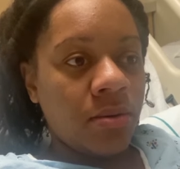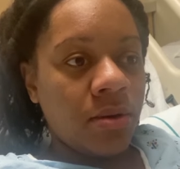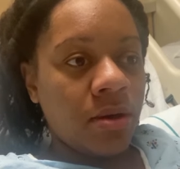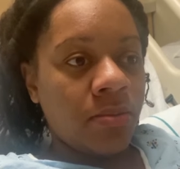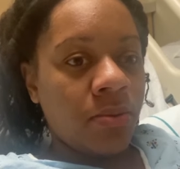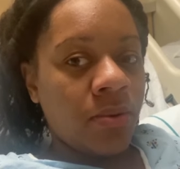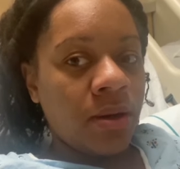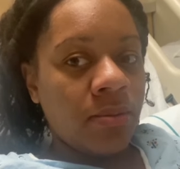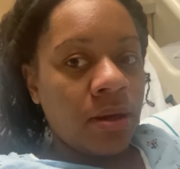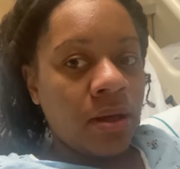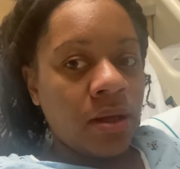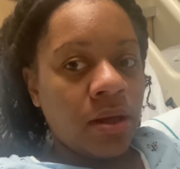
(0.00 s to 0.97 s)

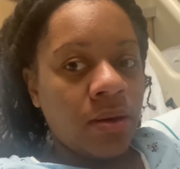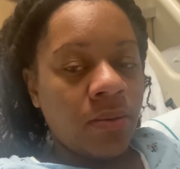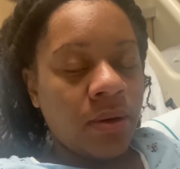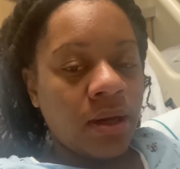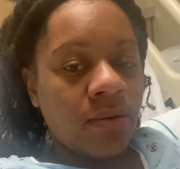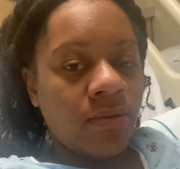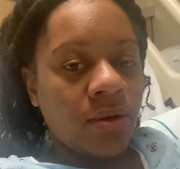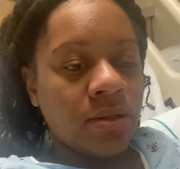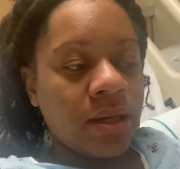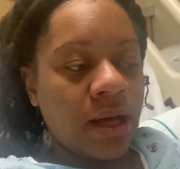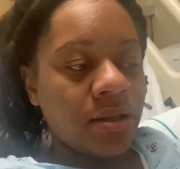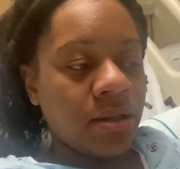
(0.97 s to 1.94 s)
appointment and when I
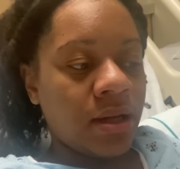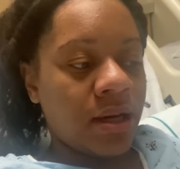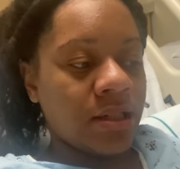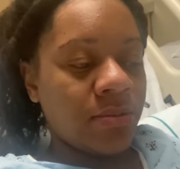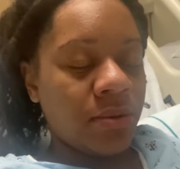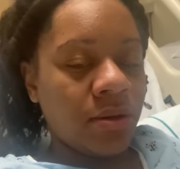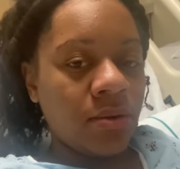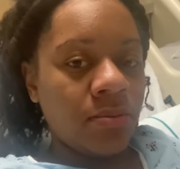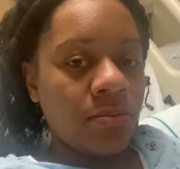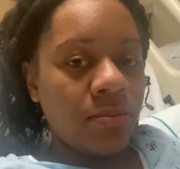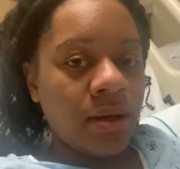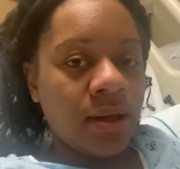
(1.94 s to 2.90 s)
first got to the hospital.
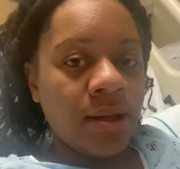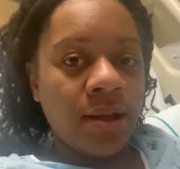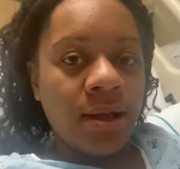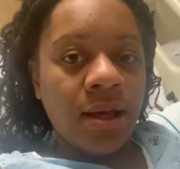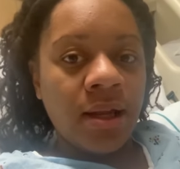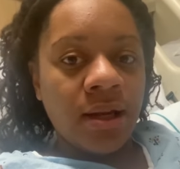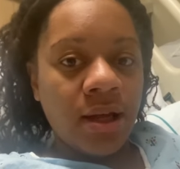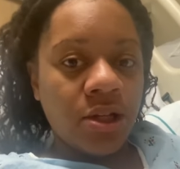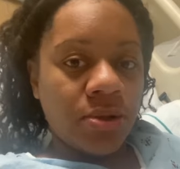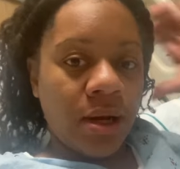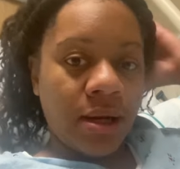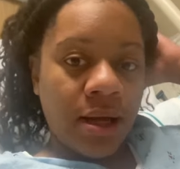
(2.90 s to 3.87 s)
But they
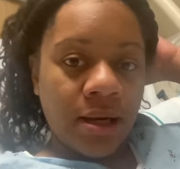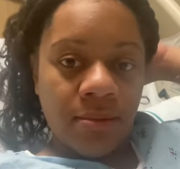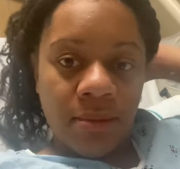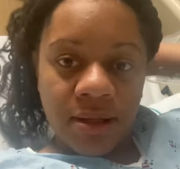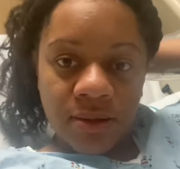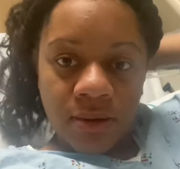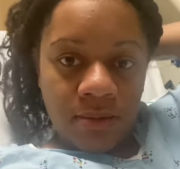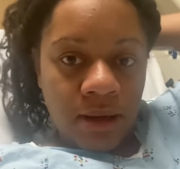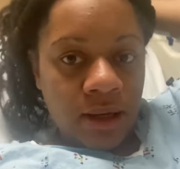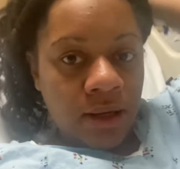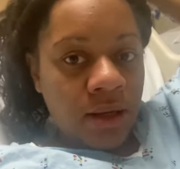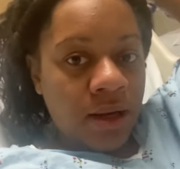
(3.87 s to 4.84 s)
try not to mess with
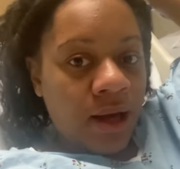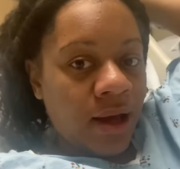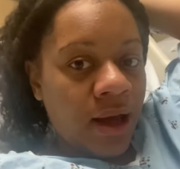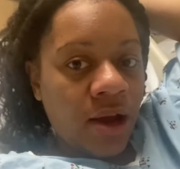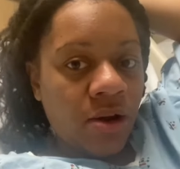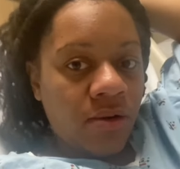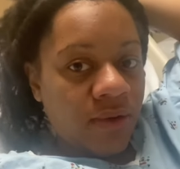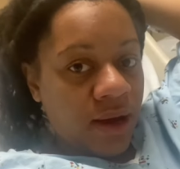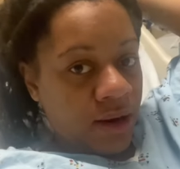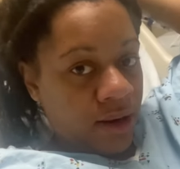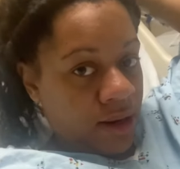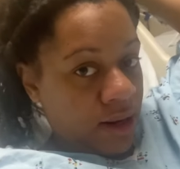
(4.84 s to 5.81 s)
me, to not
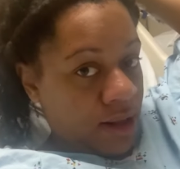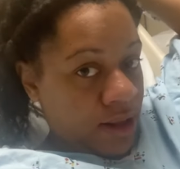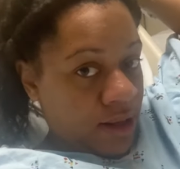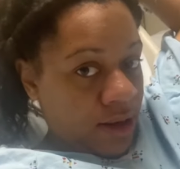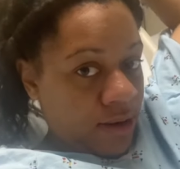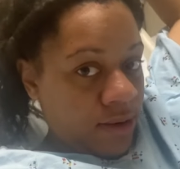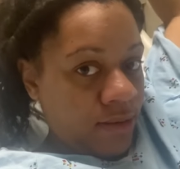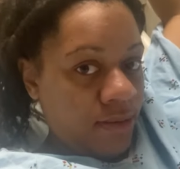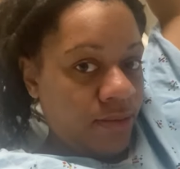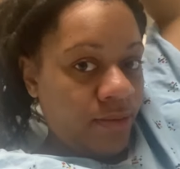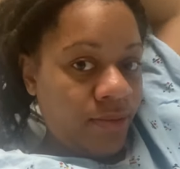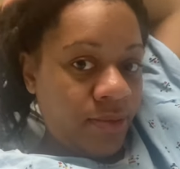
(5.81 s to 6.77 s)
aggravate anything.
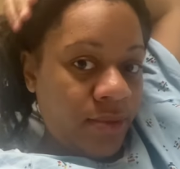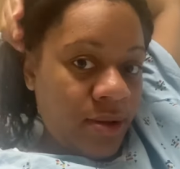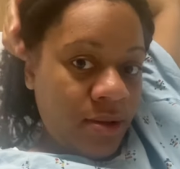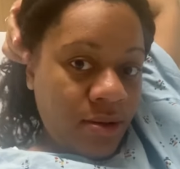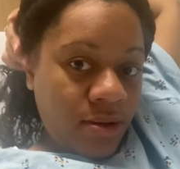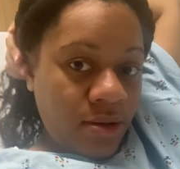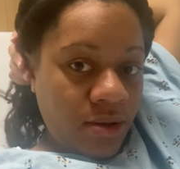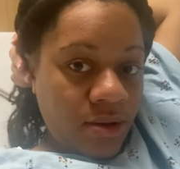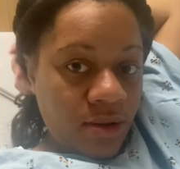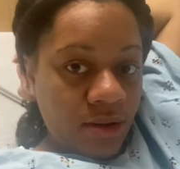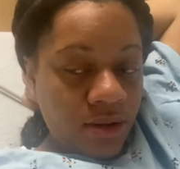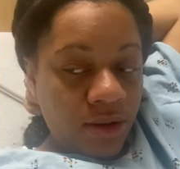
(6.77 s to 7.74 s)

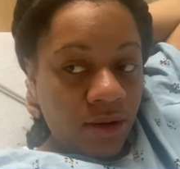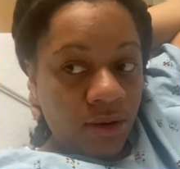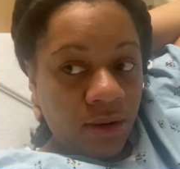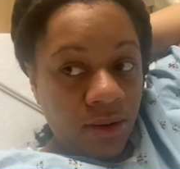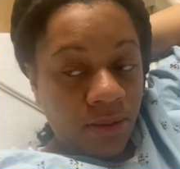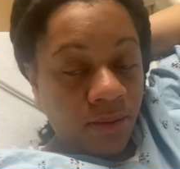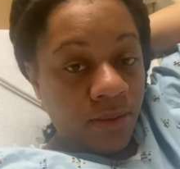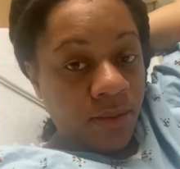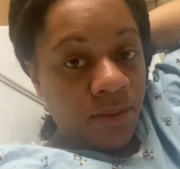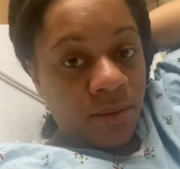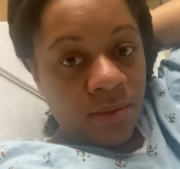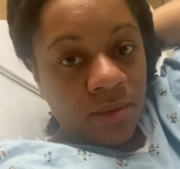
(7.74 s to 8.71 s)
So,
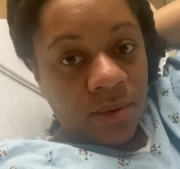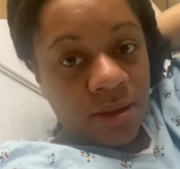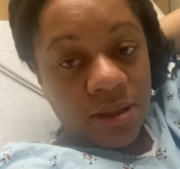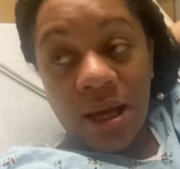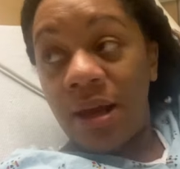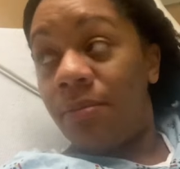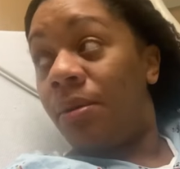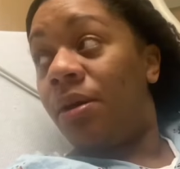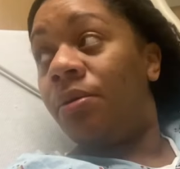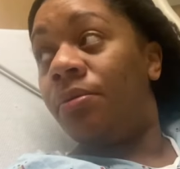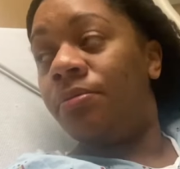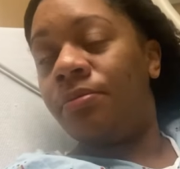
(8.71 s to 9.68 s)
same
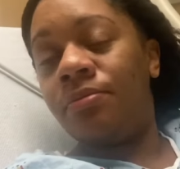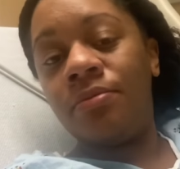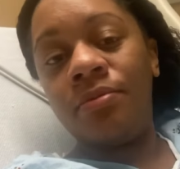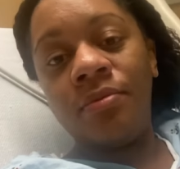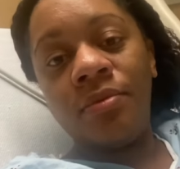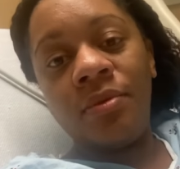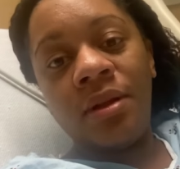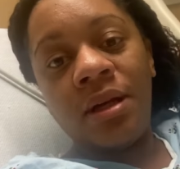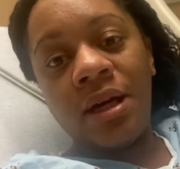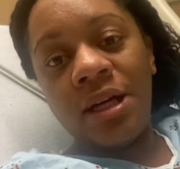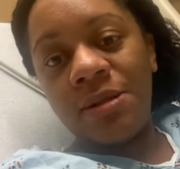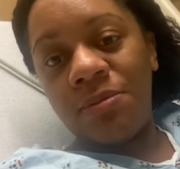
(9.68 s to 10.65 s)
mo.
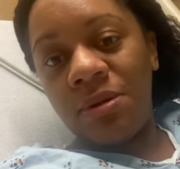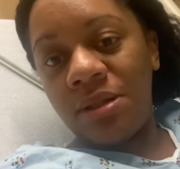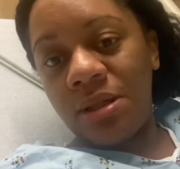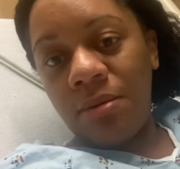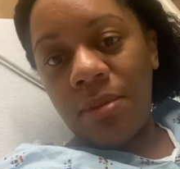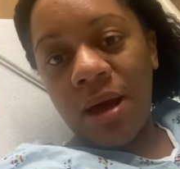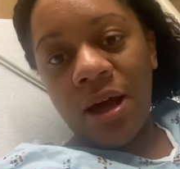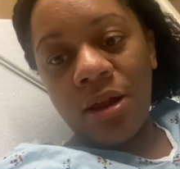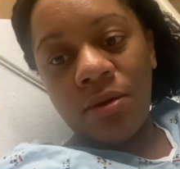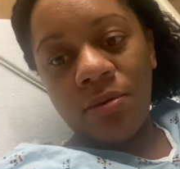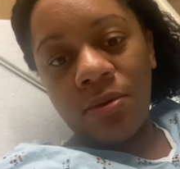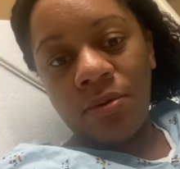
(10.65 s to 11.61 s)
Husband's in the
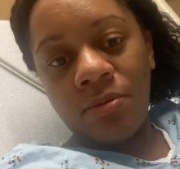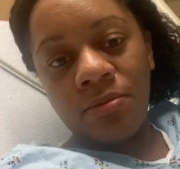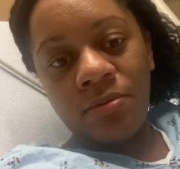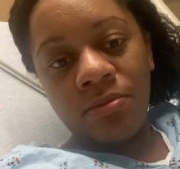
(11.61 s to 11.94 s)
bathroom.